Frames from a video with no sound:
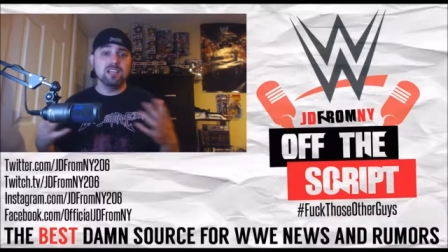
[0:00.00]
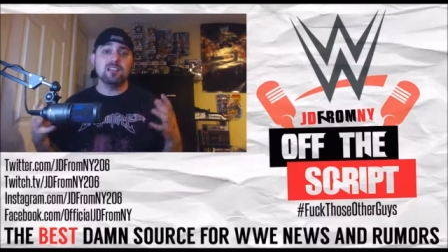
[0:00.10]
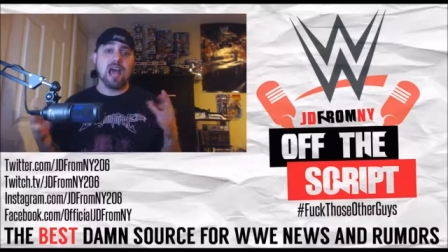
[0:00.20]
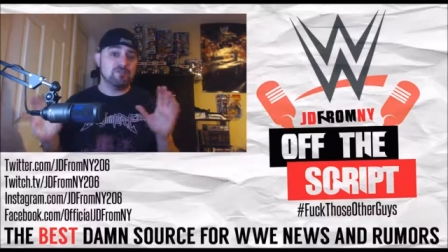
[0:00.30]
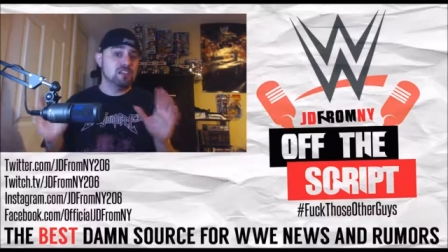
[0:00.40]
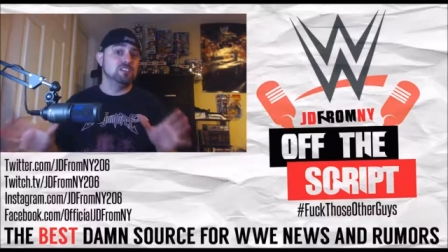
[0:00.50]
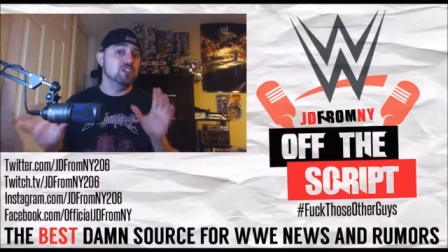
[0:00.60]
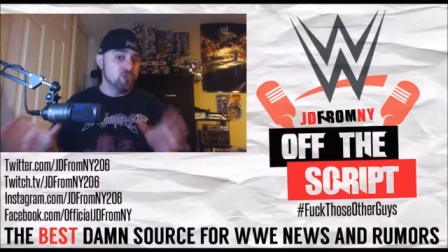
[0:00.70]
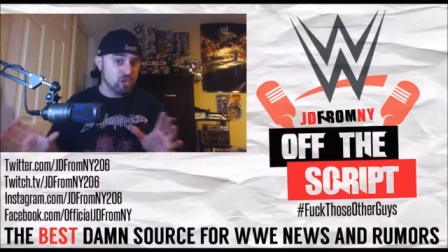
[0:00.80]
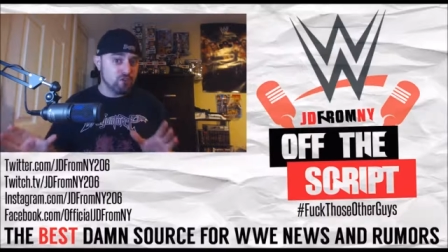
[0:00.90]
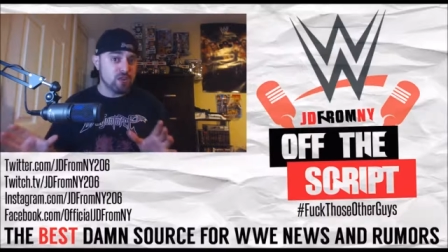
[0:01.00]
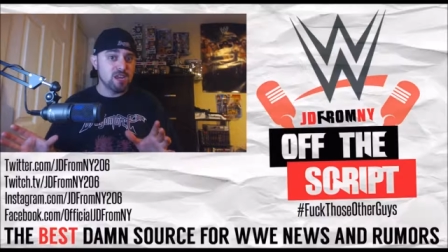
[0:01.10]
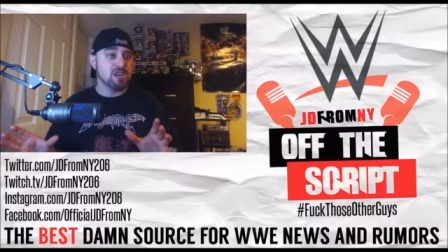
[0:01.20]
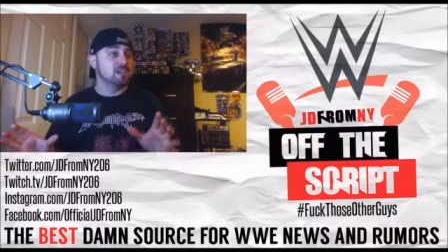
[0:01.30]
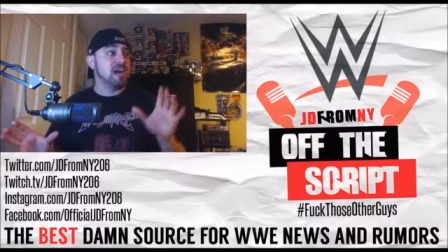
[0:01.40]
I think having
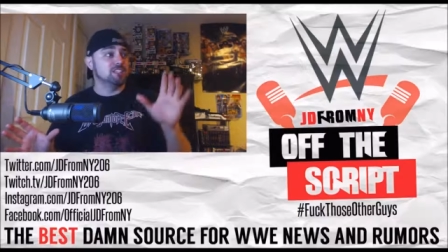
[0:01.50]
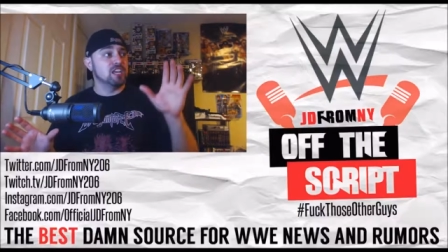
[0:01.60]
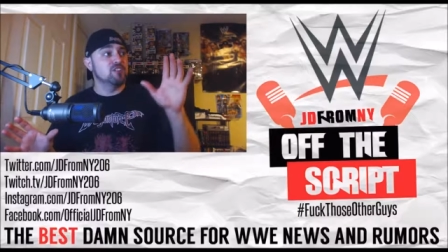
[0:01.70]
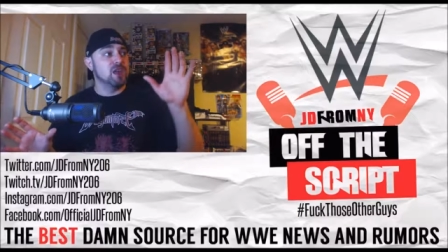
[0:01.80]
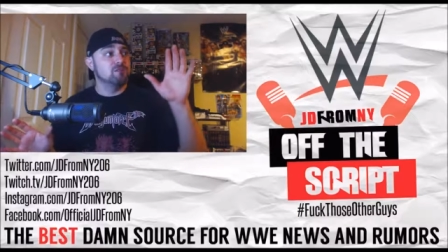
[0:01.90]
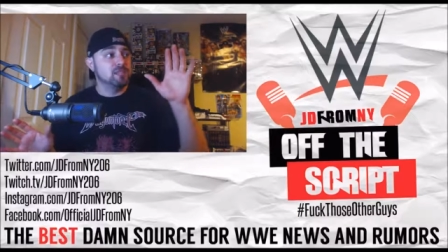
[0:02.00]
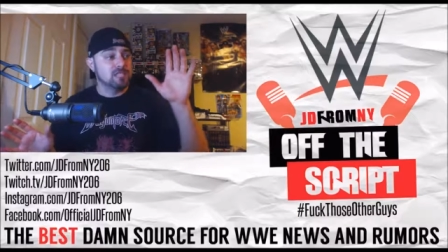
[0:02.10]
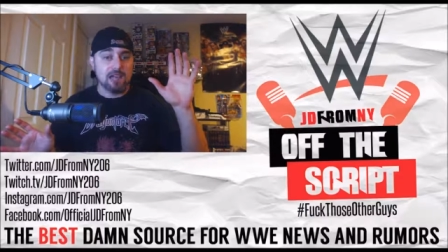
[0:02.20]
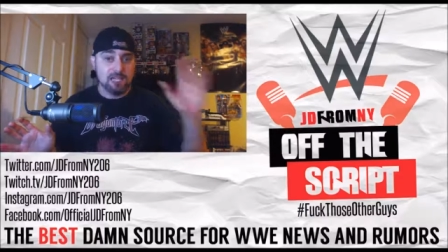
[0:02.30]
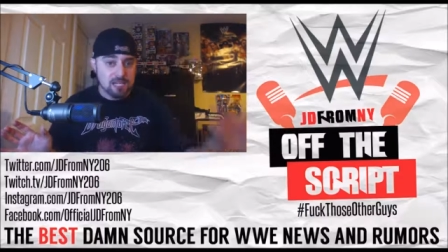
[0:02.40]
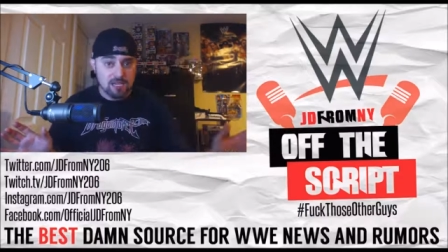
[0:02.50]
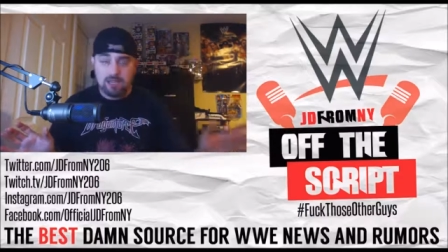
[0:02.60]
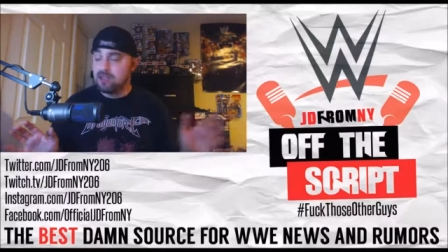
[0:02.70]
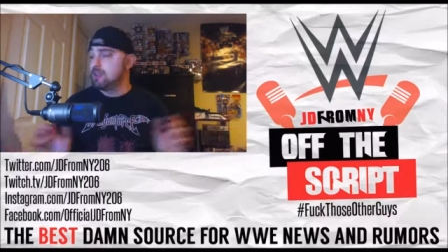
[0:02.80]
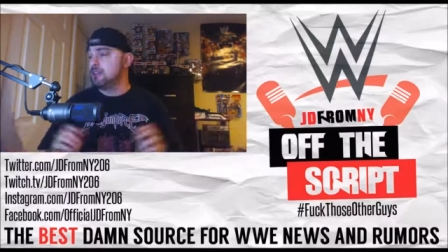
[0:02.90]
Tajiri and guys like Gran
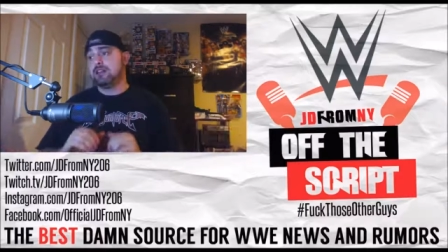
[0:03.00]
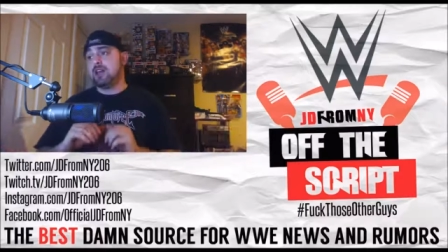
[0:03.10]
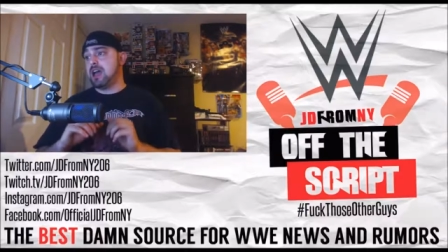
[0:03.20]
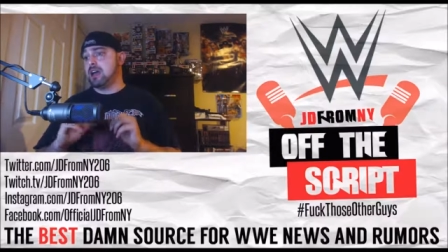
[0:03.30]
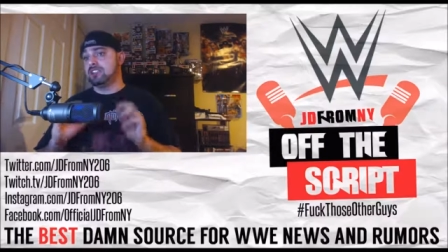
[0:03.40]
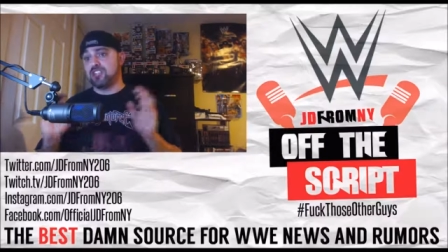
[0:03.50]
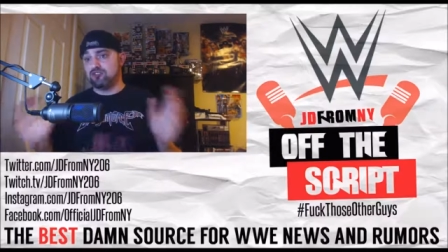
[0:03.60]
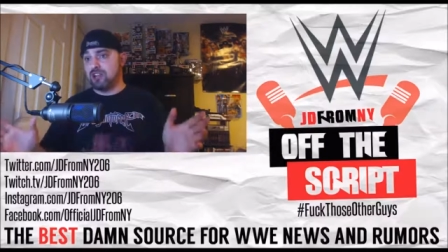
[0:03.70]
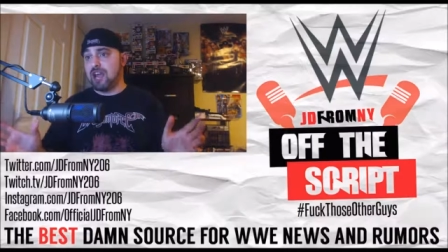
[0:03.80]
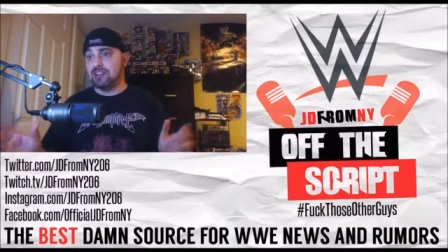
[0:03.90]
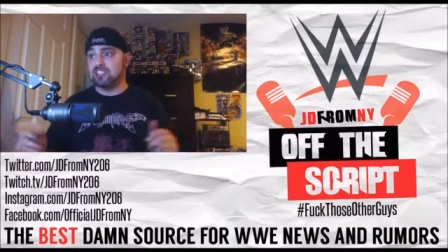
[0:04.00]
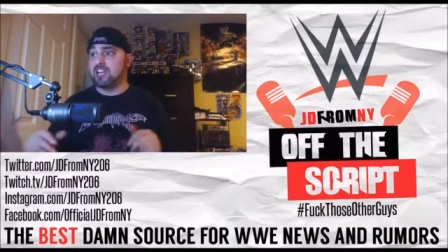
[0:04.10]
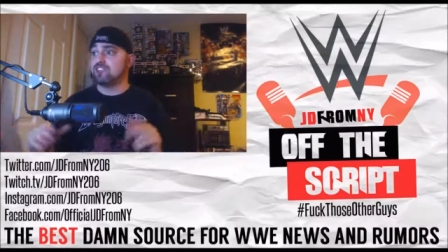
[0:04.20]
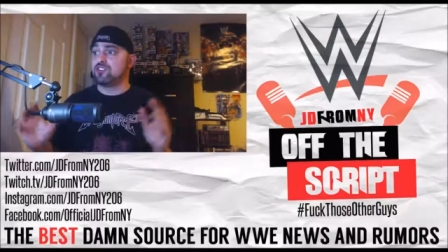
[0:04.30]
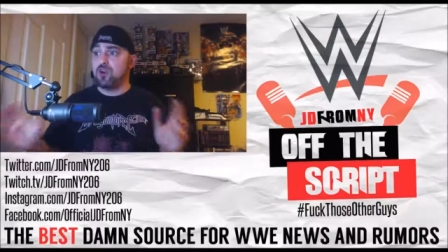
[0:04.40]
Metalik and Cedric
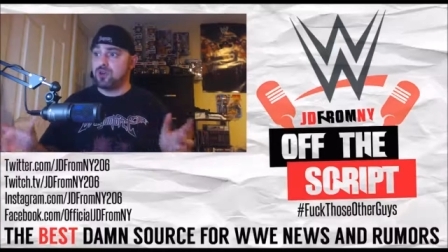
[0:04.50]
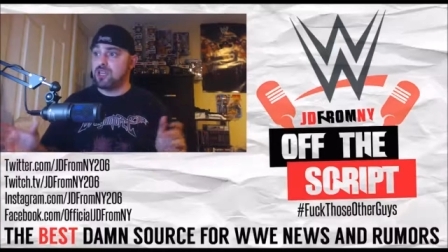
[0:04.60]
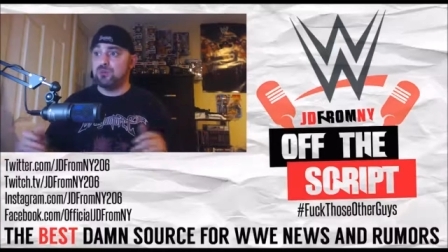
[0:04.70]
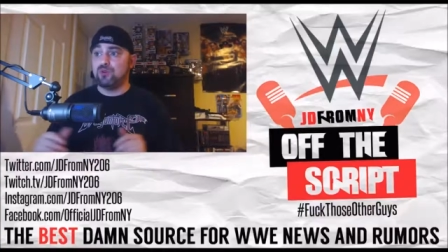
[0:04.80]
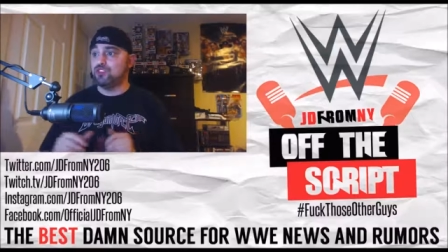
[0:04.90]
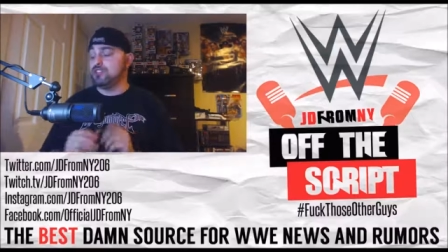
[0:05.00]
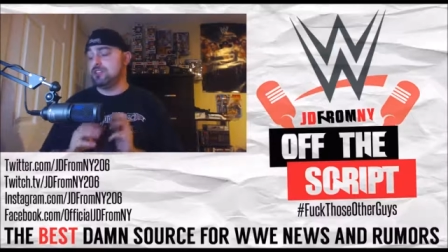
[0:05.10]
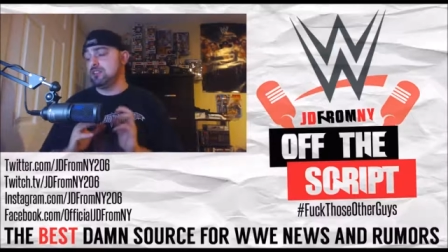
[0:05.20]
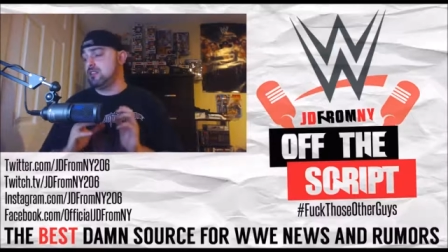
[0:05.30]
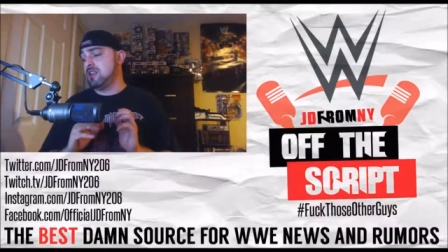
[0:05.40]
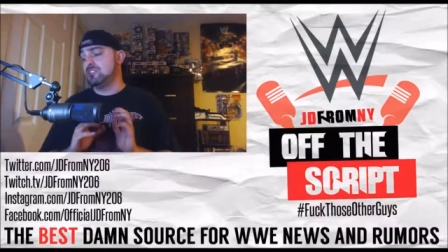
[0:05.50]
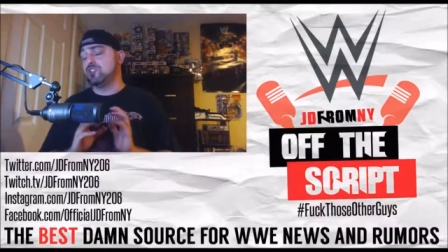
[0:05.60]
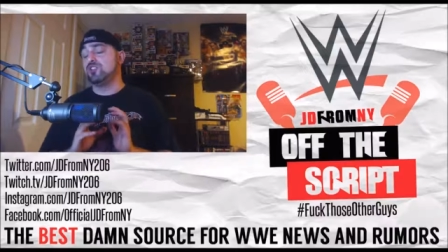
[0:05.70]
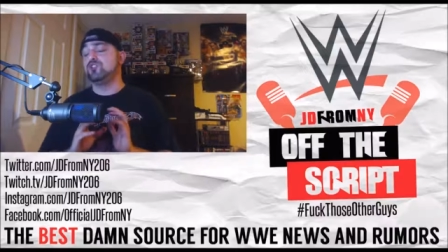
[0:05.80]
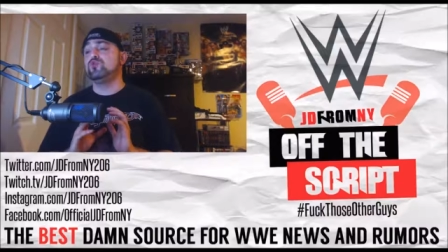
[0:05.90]
Alexander, Kota Ibushi,
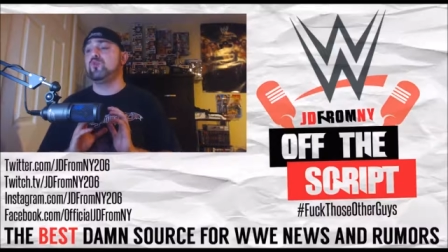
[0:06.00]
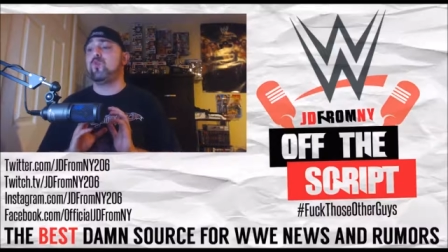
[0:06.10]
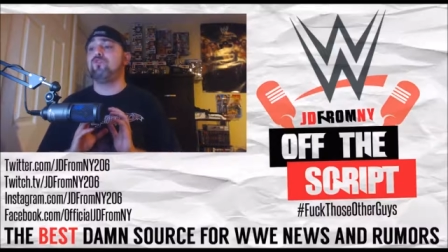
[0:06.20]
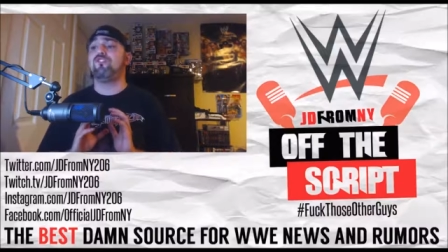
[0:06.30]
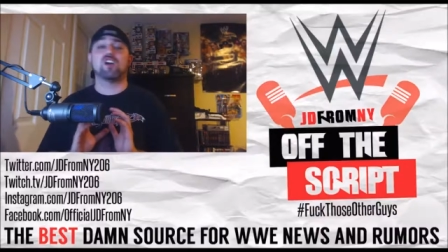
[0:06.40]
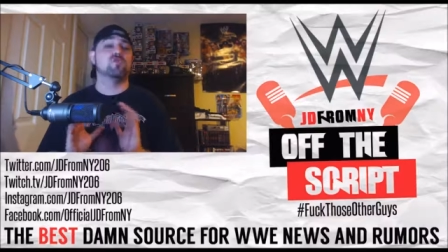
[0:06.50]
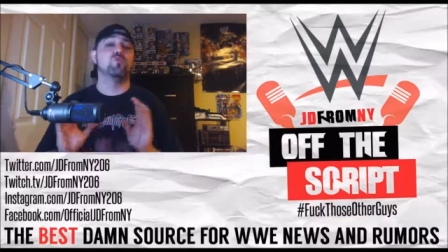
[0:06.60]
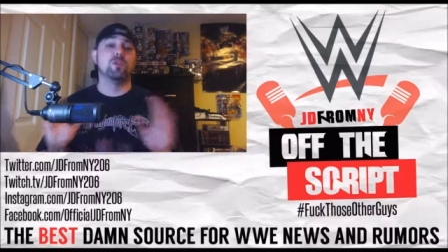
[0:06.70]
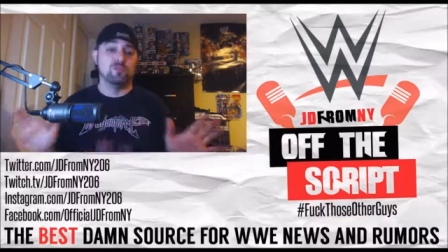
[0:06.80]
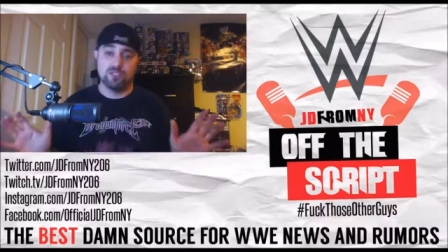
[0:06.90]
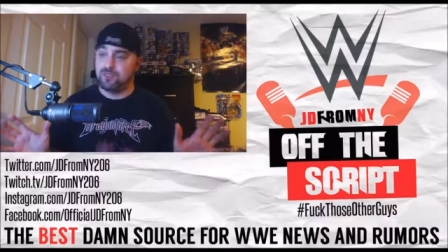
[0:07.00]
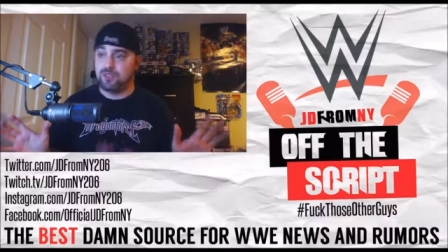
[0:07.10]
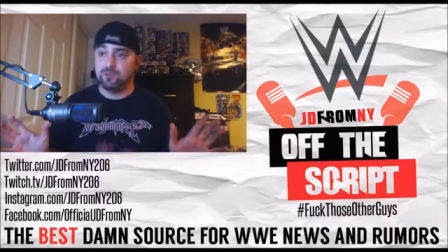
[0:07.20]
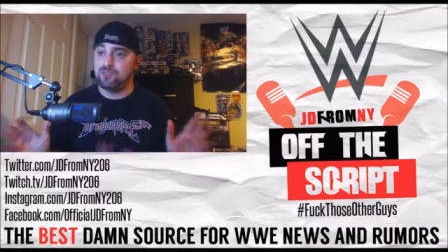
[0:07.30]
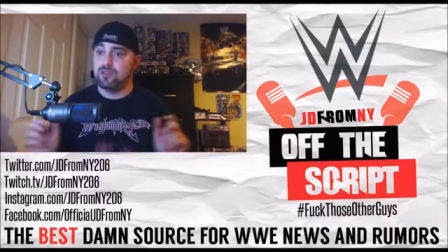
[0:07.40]
it's going to do fucking wonders
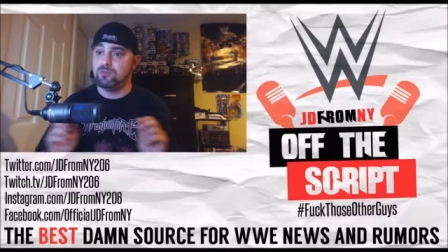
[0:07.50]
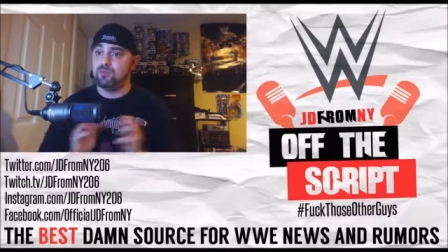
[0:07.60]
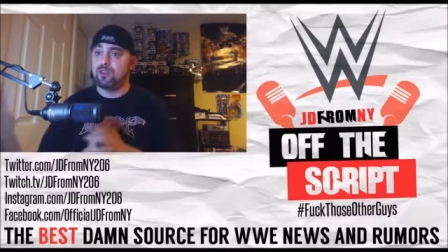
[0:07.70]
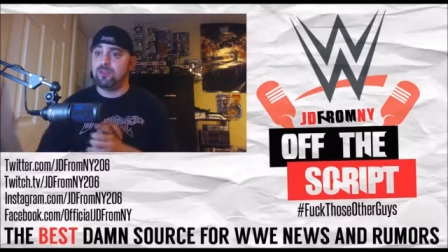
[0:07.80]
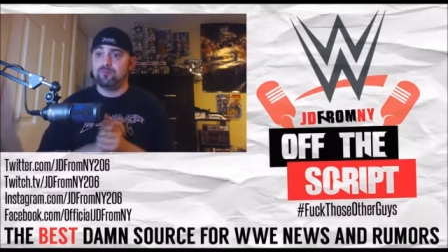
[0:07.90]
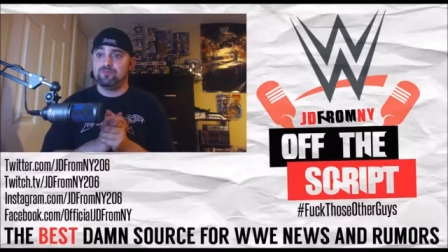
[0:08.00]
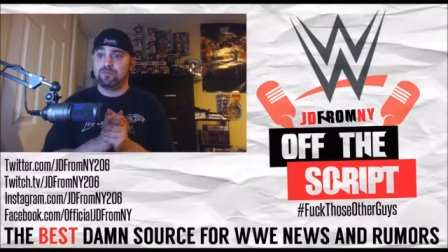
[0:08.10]
for WWE.